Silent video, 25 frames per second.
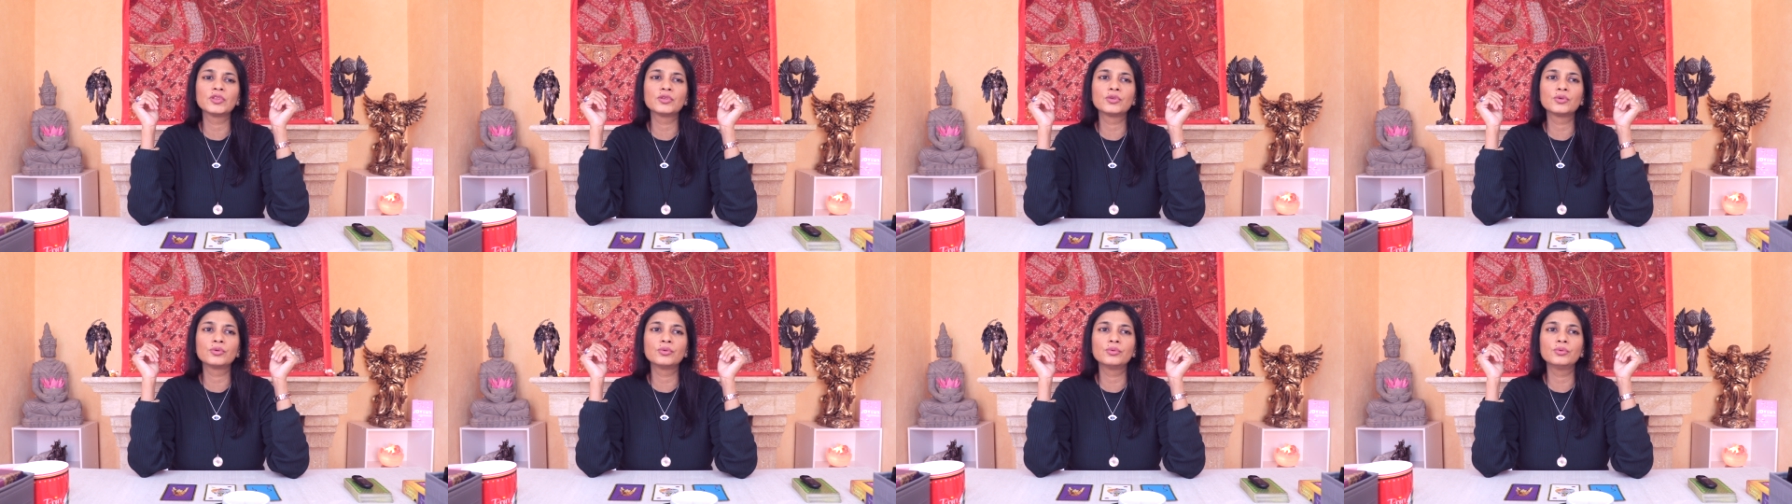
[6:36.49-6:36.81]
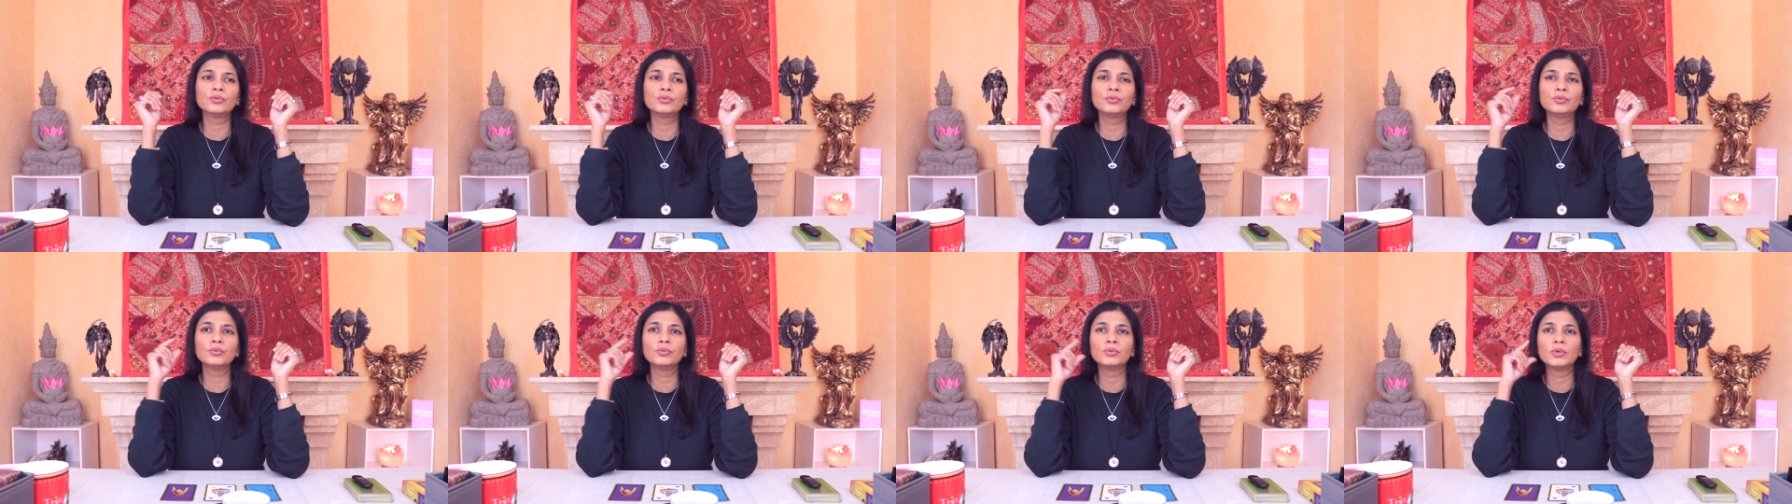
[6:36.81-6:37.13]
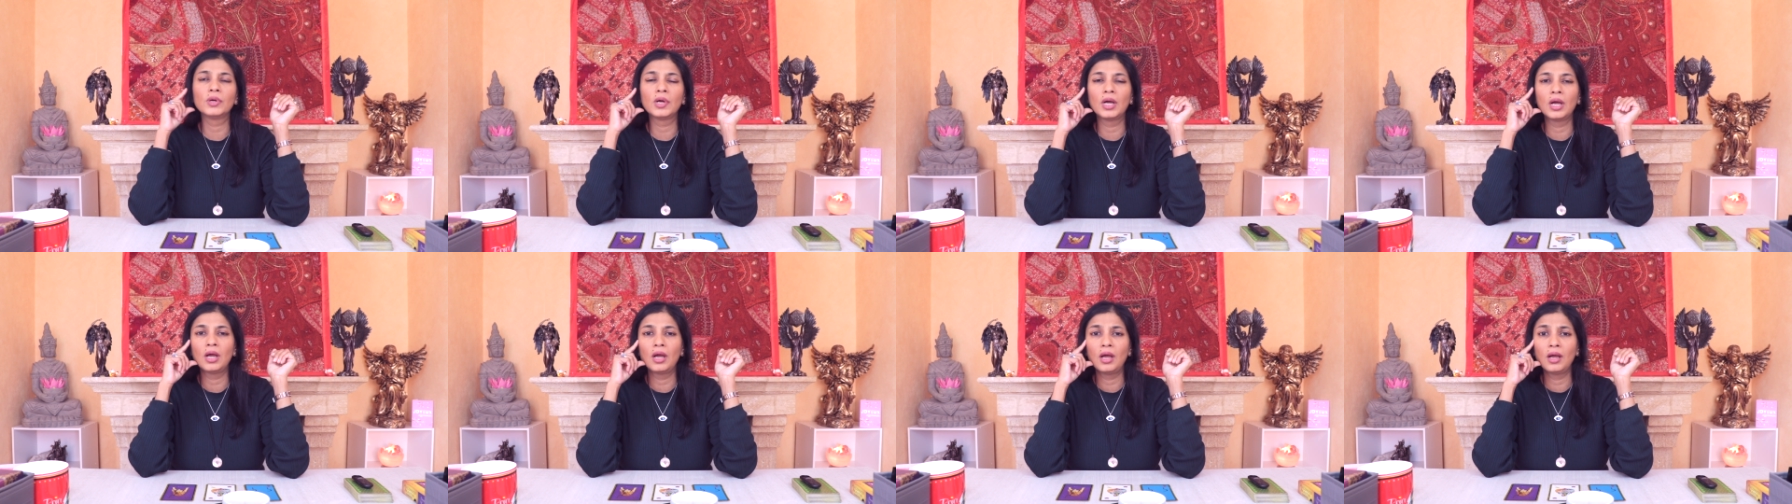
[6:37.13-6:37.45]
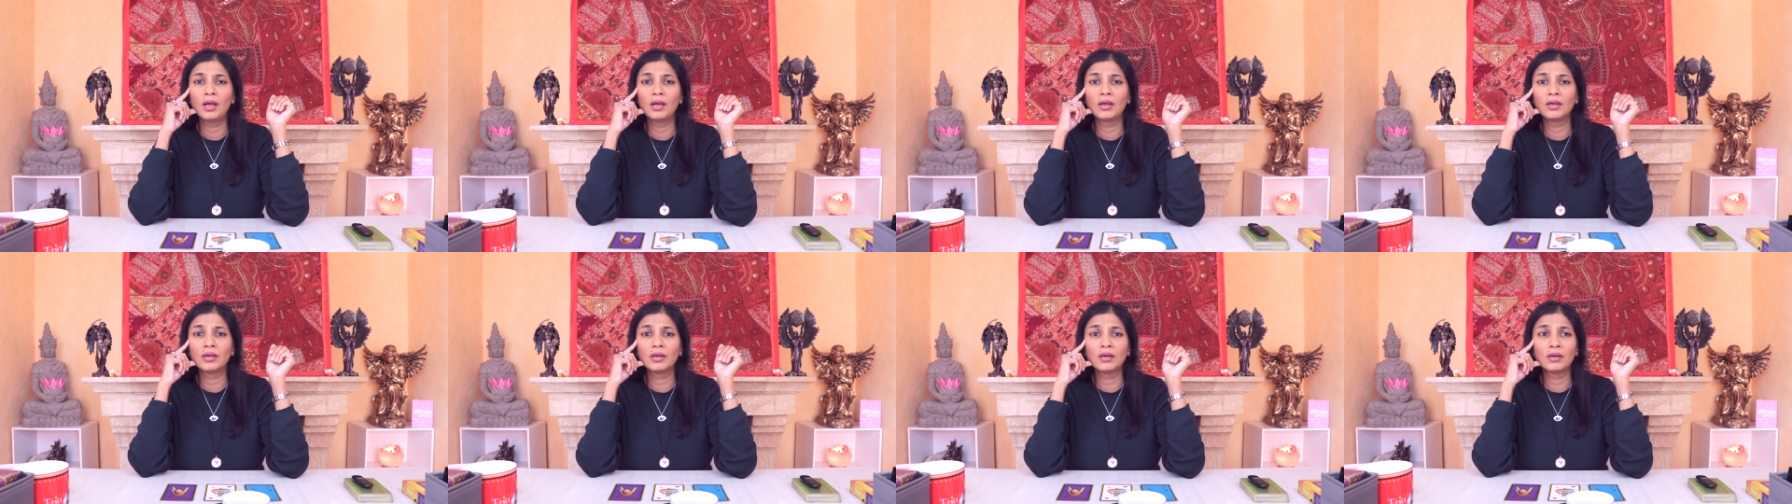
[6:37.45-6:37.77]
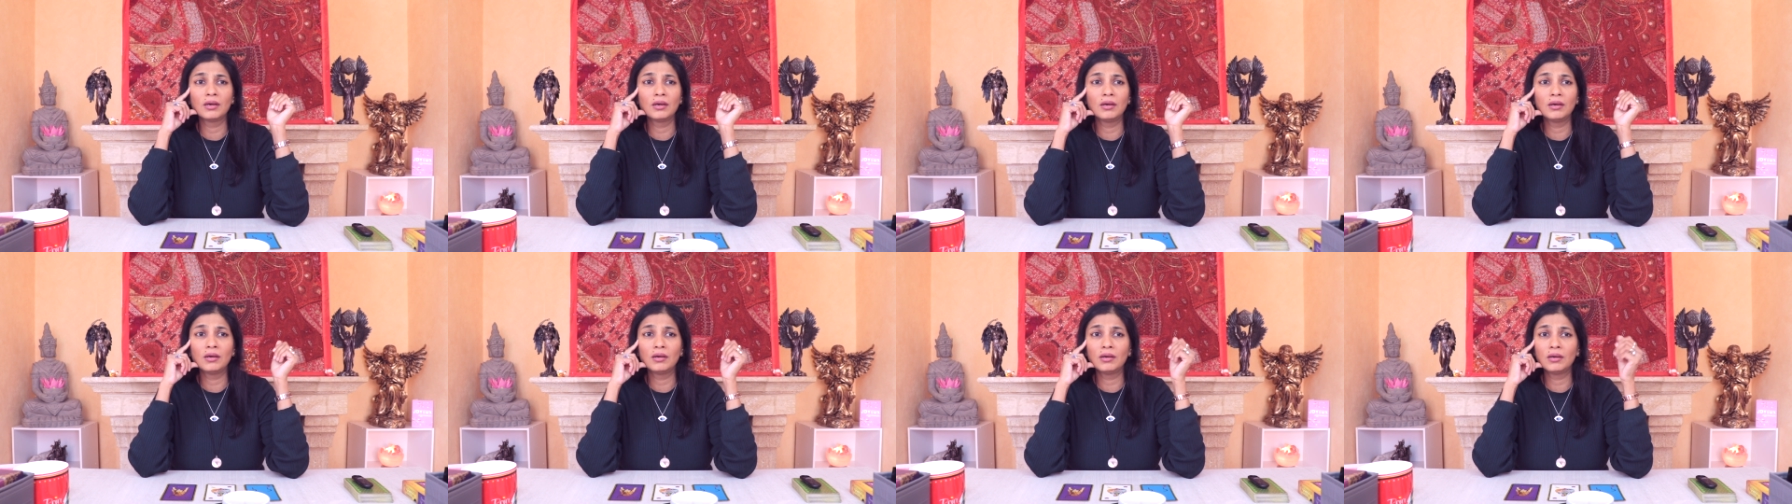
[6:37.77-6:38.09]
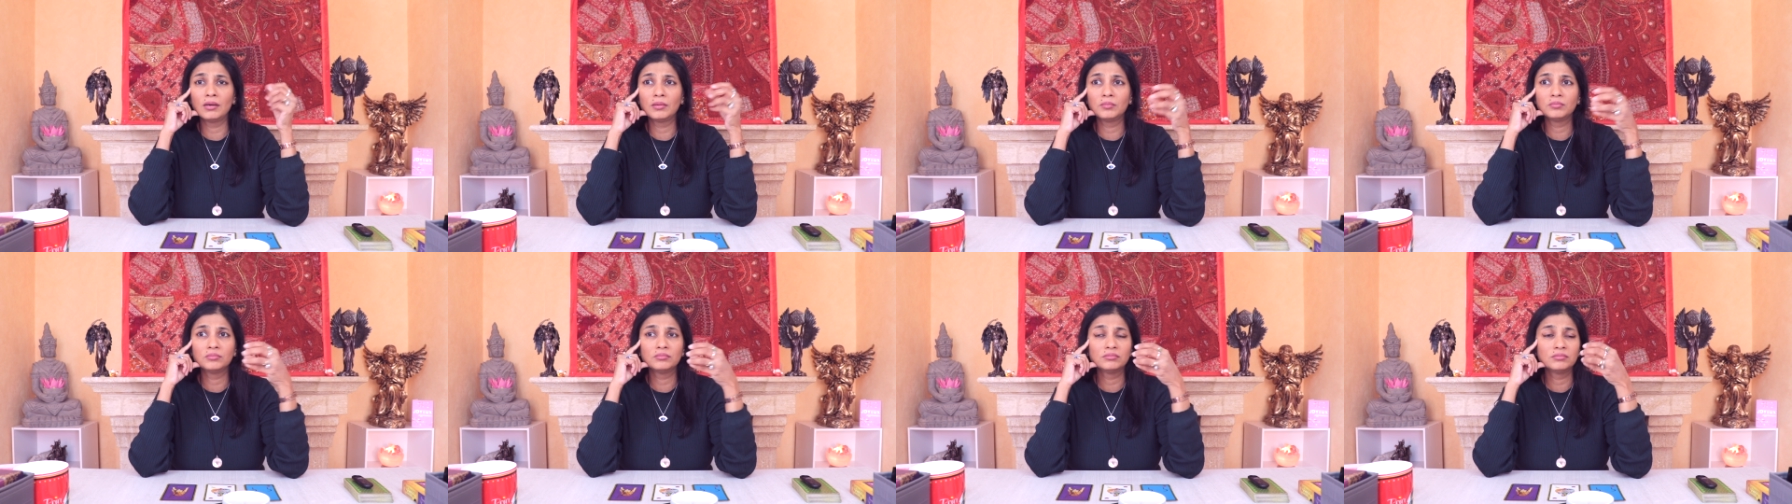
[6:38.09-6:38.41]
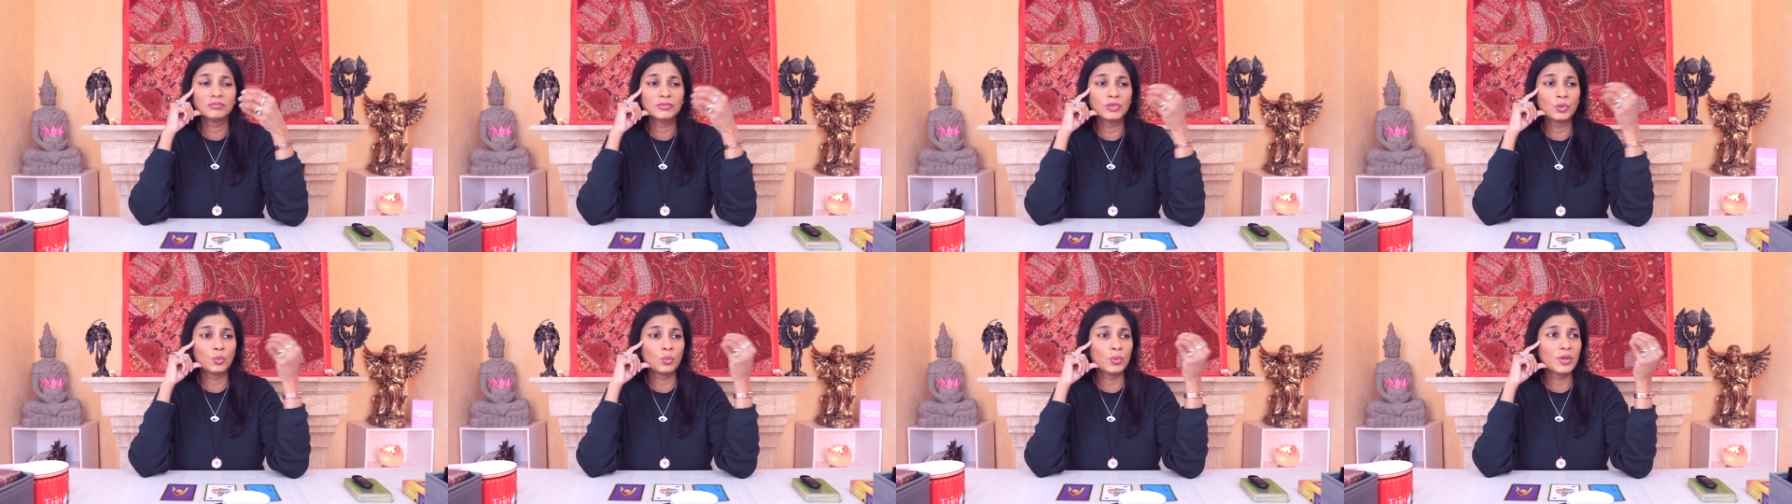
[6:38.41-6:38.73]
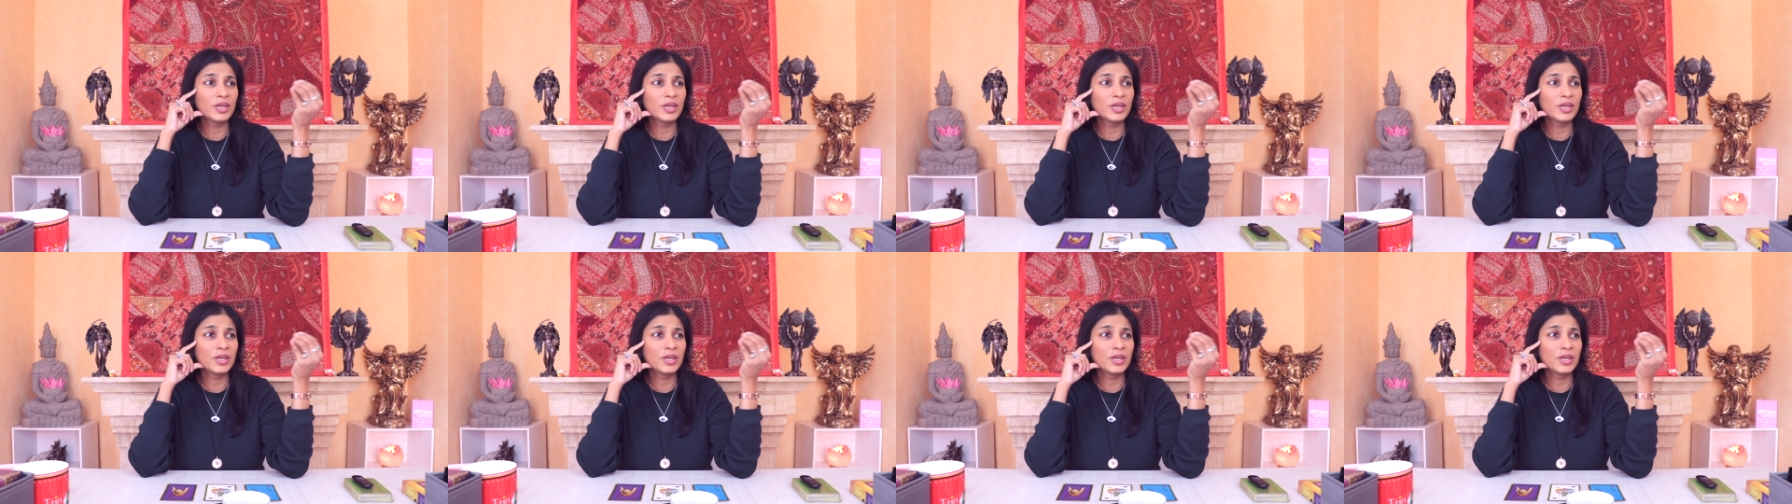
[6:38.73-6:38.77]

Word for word: through the